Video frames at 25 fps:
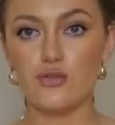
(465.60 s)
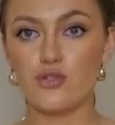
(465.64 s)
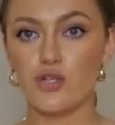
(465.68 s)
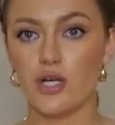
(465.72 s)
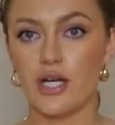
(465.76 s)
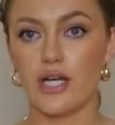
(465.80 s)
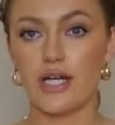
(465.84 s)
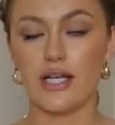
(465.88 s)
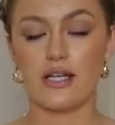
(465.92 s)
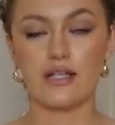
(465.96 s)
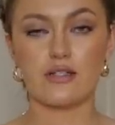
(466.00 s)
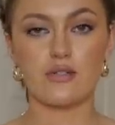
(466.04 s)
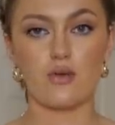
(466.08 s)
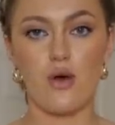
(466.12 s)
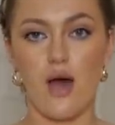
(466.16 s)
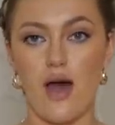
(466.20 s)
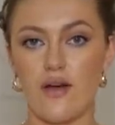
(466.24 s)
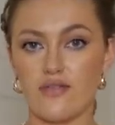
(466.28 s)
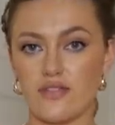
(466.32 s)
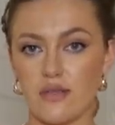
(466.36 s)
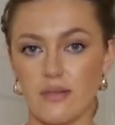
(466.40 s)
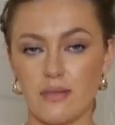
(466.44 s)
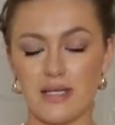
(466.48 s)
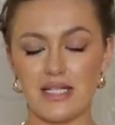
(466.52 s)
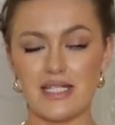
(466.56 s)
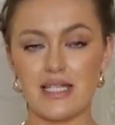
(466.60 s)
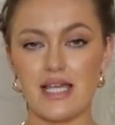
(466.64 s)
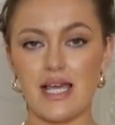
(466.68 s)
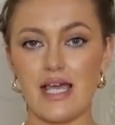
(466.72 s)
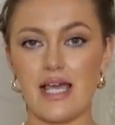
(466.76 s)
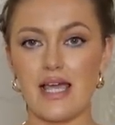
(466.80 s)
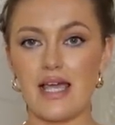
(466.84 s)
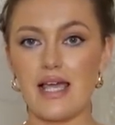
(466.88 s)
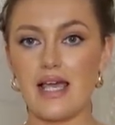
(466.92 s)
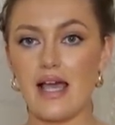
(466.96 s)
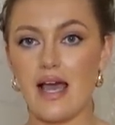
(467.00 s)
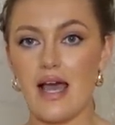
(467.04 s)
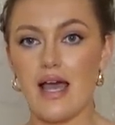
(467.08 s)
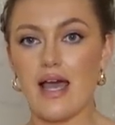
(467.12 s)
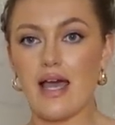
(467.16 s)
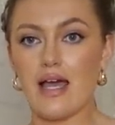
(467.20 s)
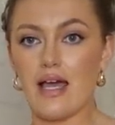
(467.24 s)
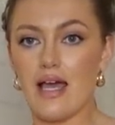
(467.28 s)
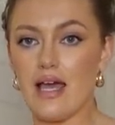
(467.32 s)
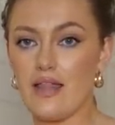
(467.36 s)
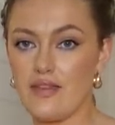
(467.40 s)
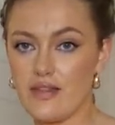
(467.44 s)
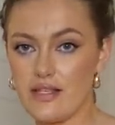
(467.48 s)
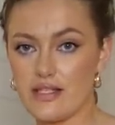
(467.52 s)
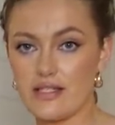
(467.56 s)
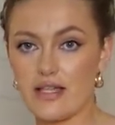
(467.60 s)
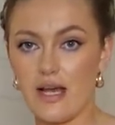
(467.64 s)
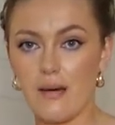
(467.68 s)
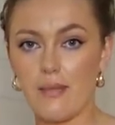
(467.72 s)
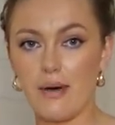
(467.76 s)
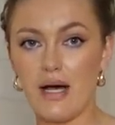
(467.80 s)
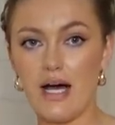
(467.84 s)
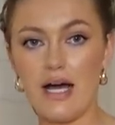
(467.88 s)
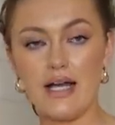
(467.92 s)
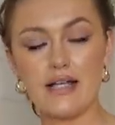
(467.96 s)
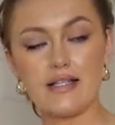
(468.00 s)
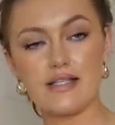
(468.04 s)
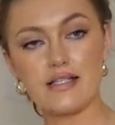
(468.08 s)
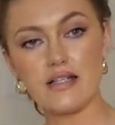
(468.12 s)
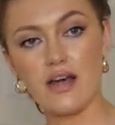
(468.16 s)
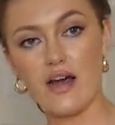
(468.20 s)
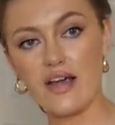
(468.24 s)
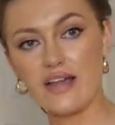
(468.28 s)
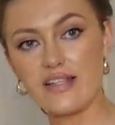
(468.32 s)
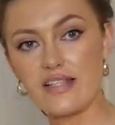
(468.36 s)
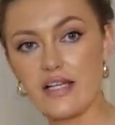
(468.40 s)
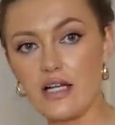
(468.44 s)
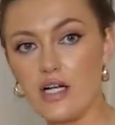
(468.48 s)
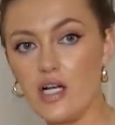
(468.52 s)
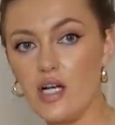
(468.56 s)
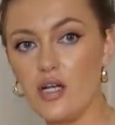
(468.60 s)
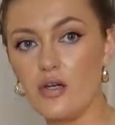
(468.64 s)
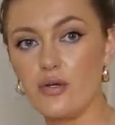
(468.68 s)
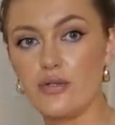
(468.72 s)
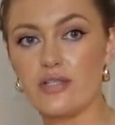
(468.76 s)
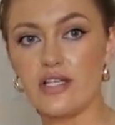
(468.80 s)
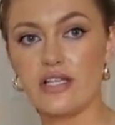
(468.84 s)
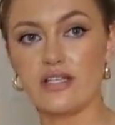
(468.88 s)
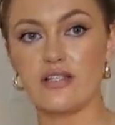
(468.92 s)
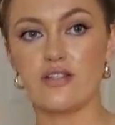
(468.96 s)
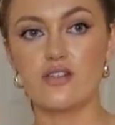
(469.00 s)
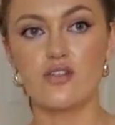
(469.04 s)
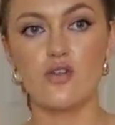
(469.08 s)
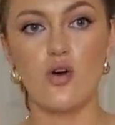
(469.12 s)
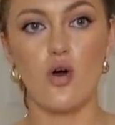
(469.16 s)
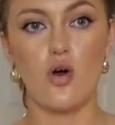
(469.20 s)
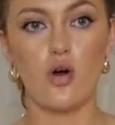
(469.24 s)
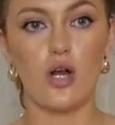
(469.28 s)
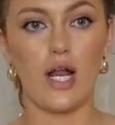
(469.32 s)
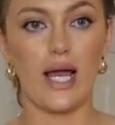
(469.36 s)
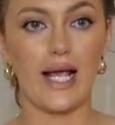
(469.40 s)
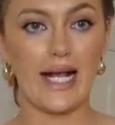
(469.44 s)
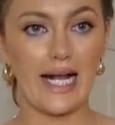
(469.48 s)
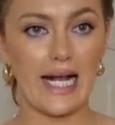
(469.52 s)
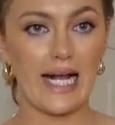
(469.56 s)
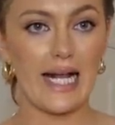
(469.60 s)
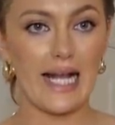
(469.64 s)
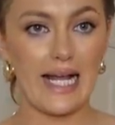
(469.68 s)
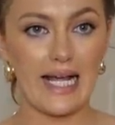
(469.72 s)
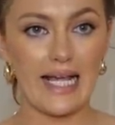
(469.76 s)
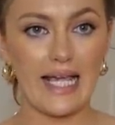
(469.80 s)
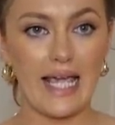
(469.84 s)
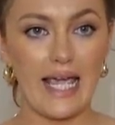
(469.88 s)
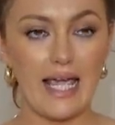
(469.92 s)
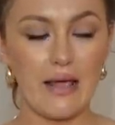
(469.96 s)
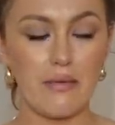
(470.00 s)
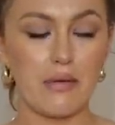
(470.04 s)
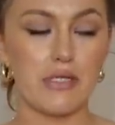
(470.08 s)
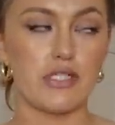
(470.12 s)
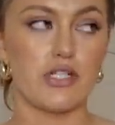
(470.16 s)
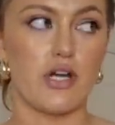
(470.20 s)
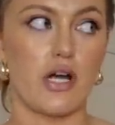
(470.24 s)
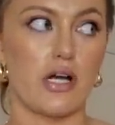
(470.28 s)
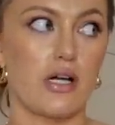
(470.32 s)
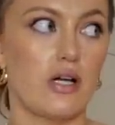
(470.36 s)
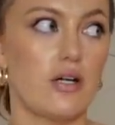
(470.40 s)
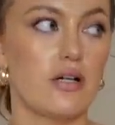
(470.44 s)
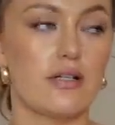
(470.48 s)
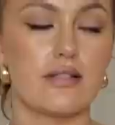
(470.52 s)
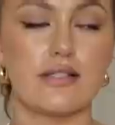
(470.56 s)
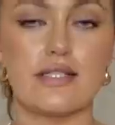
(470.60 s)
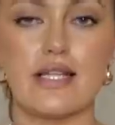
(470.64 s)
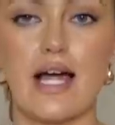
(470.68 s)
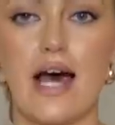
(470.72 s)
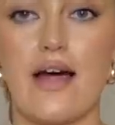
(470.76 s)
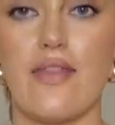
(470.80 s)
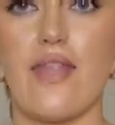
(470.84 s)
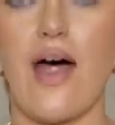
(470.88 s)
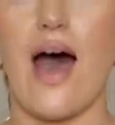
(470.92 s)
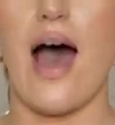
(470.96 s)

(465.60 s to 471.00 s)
drinks or have something to eat in the summer, it's nice and loose. It's not like clingy, which I can't stand